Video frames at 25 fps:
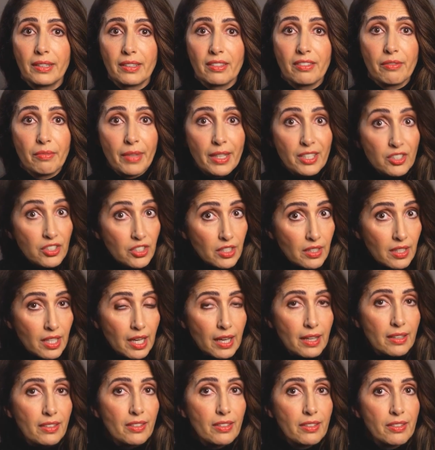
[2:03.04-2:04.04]

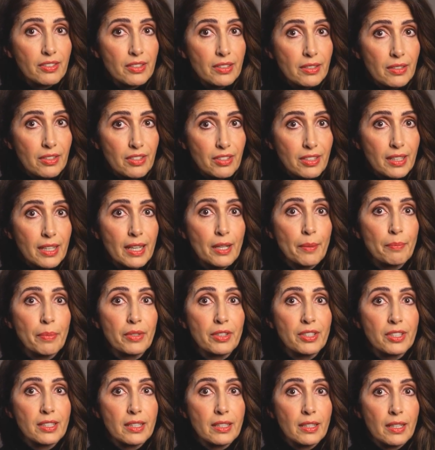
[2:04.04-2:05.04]
specializes in
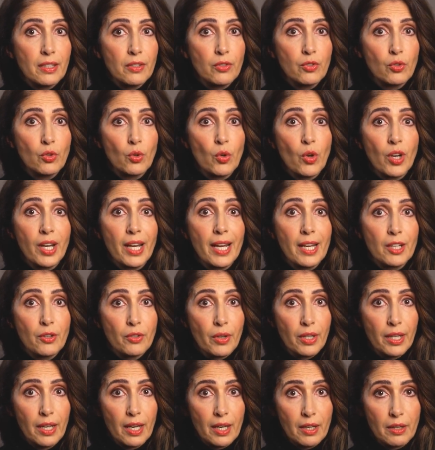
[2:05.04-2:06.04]
CMD in your
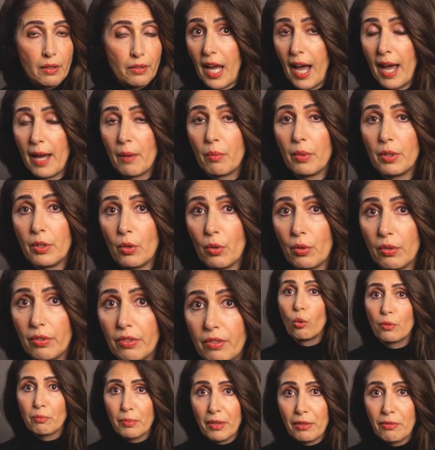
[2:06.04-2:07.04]
area. I would
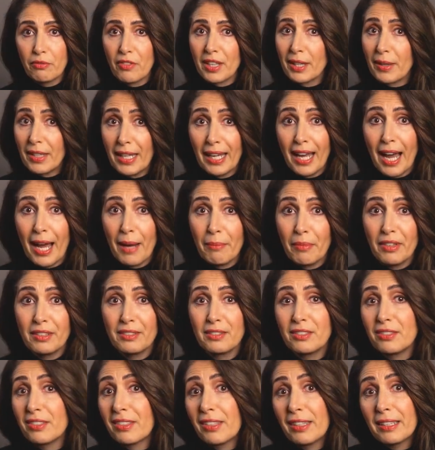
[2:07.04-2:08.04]
also be very happy
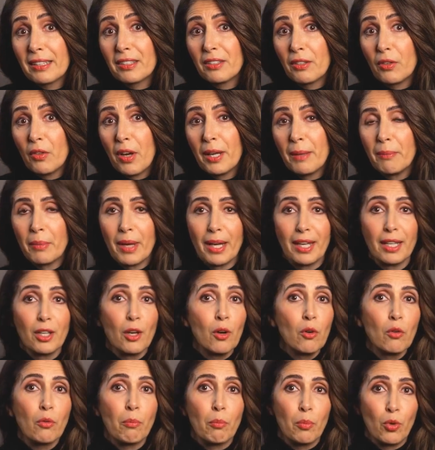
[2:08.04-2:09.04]
to see you at my
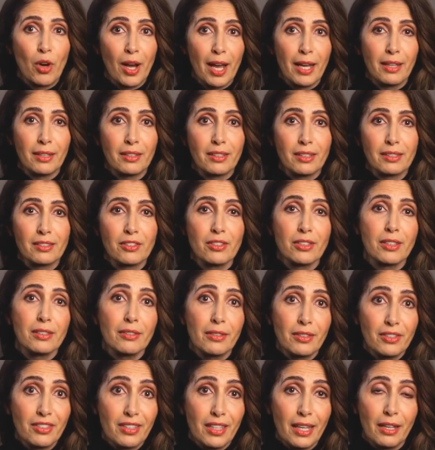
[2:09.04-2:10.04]
own practice in
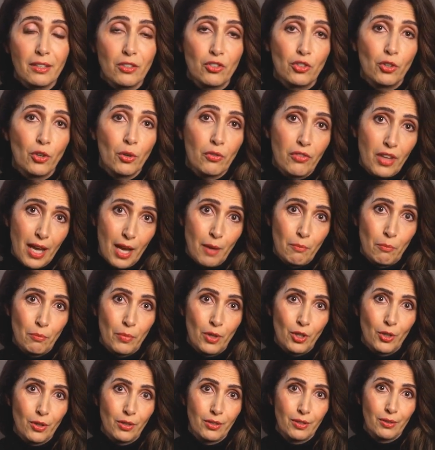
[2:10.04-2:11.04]
the center of
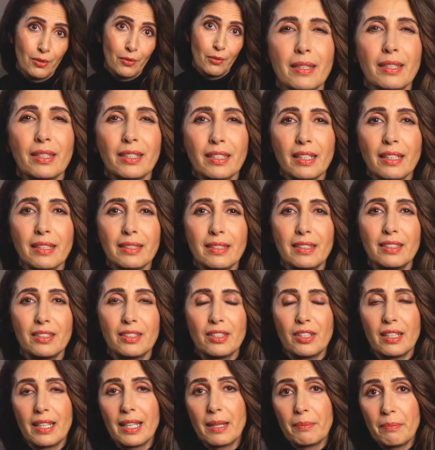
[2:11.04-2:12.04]
Hamburg. Since
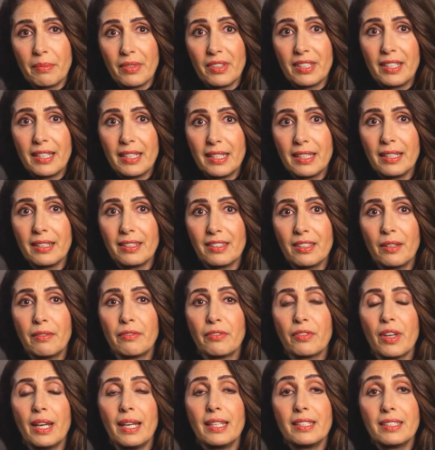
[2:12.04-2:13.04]
CMD is
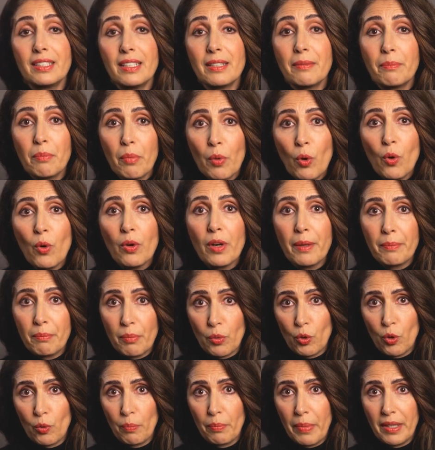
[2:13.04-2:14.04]
affecting more and
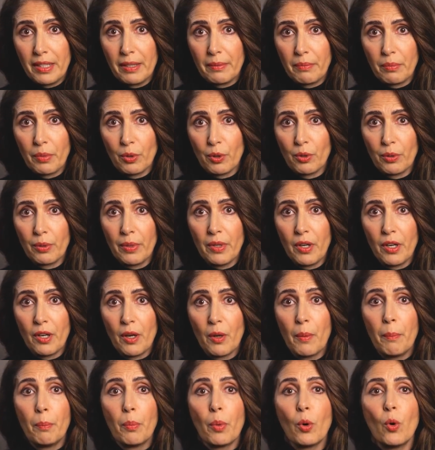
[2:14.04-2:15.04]
more people,
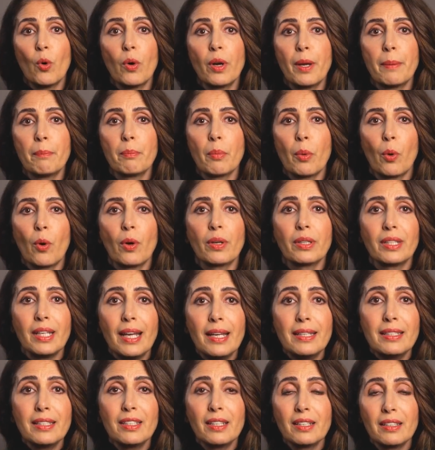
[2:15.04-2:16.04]
more and more
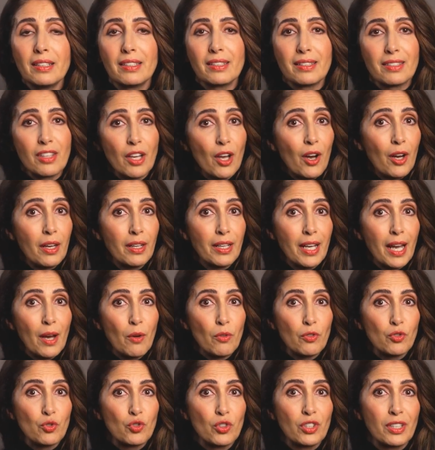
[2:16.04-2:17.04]
dentists are now
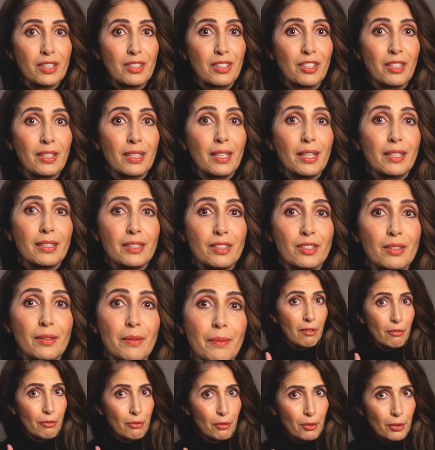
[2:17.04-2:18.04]
treating it.
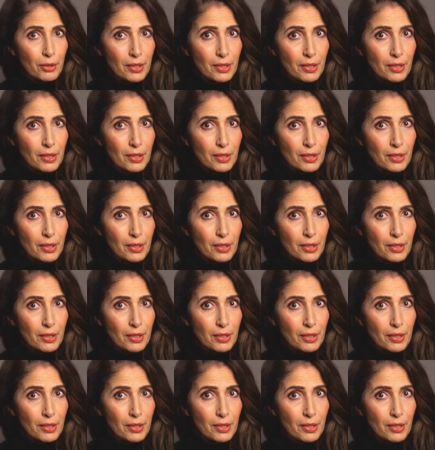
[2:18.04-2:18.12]
But